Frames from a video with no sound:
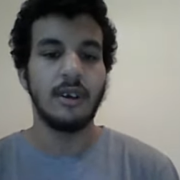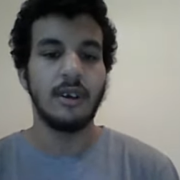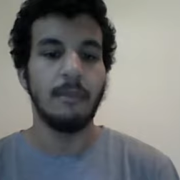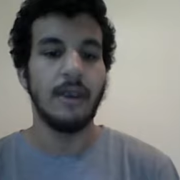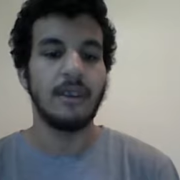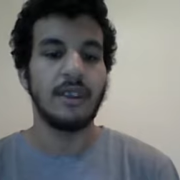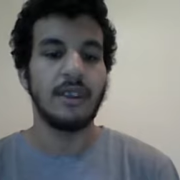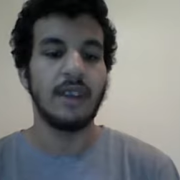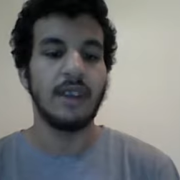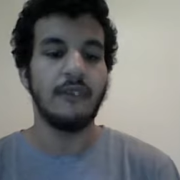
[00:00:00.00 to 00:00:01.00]

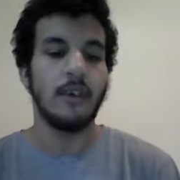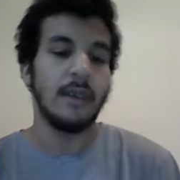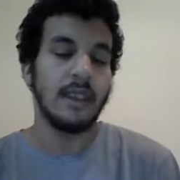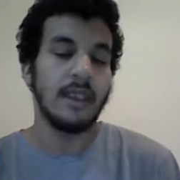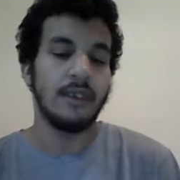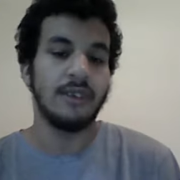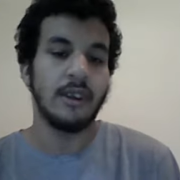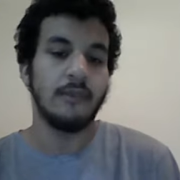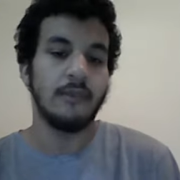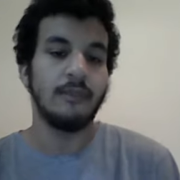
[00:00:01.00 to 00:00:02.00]
American kind of film, I guess.
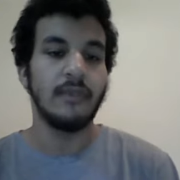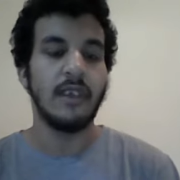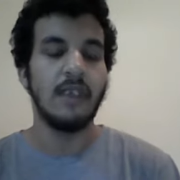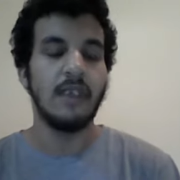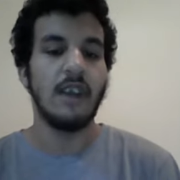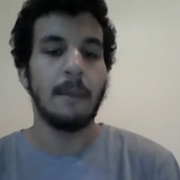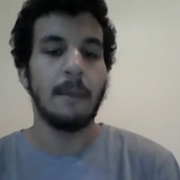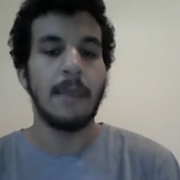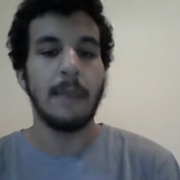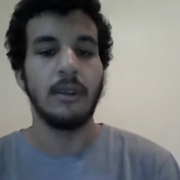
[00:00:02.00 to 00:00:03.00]
I've
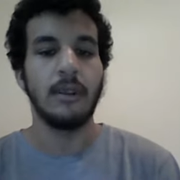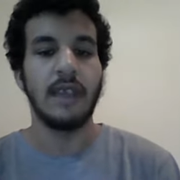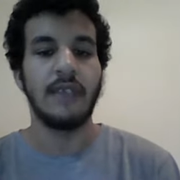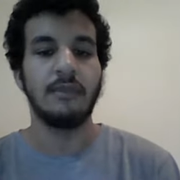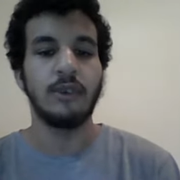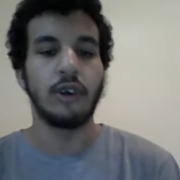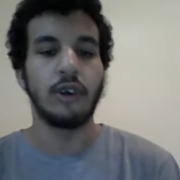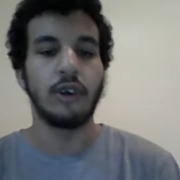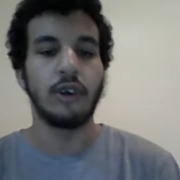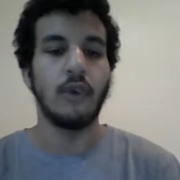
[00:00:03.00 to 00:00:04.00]
met people like
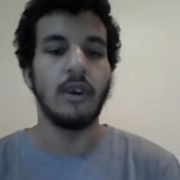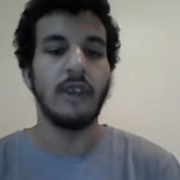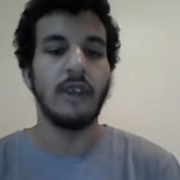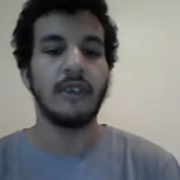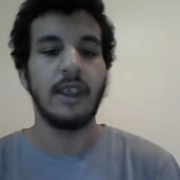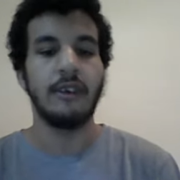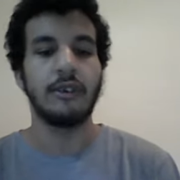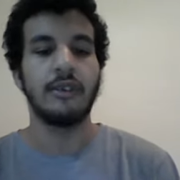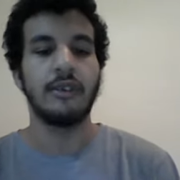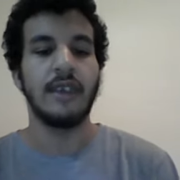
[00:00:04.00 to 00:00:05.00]
George before and other
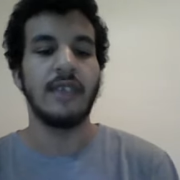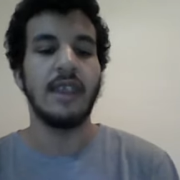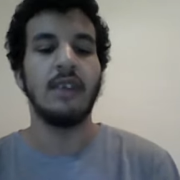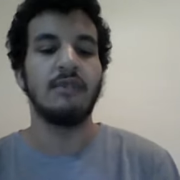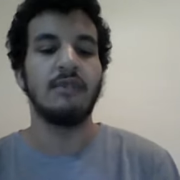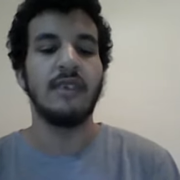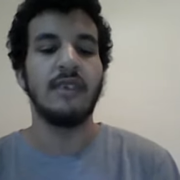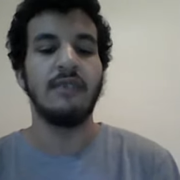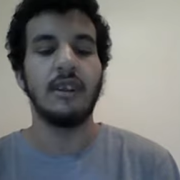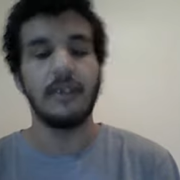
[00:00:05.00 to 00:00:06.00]
characters like that. It's very
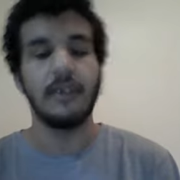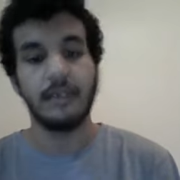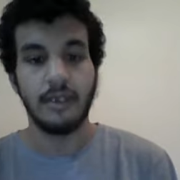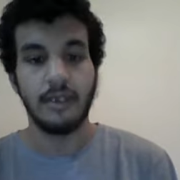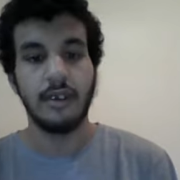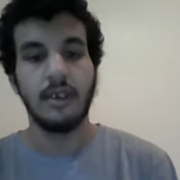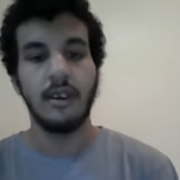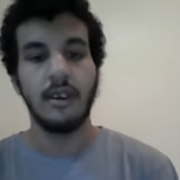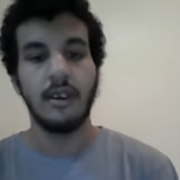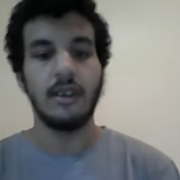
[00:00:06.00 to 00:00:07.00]
realistic.
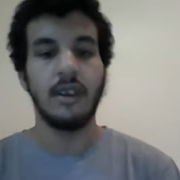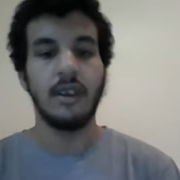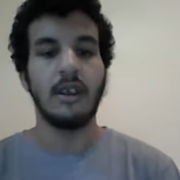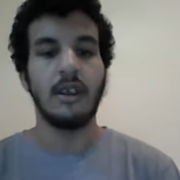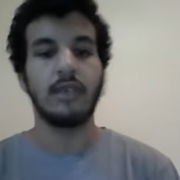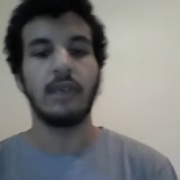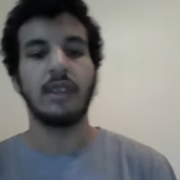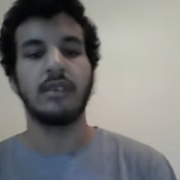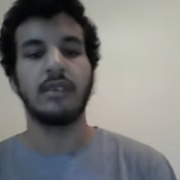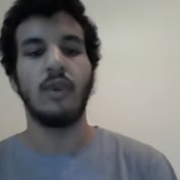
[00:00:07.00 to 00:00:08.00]

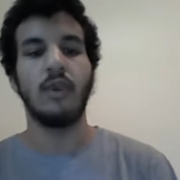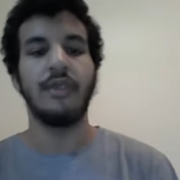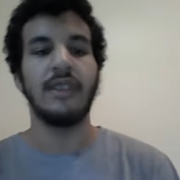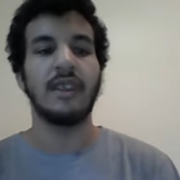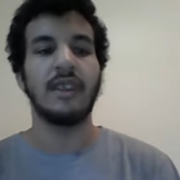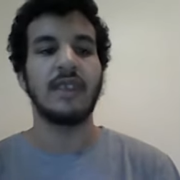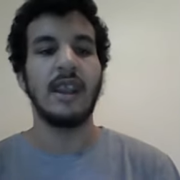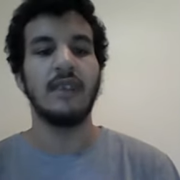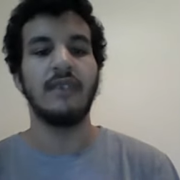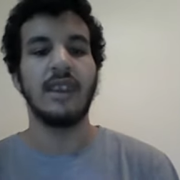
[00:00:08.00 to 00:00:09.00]
That's one thing that's
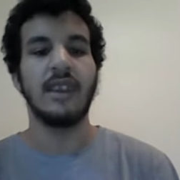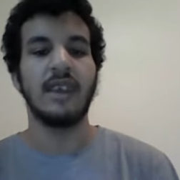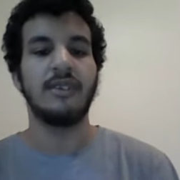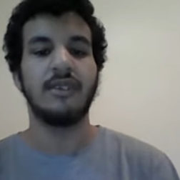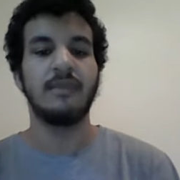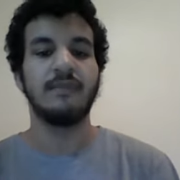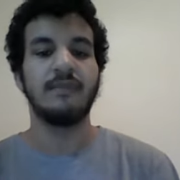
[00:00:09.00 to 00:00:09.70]
kind of, I guess,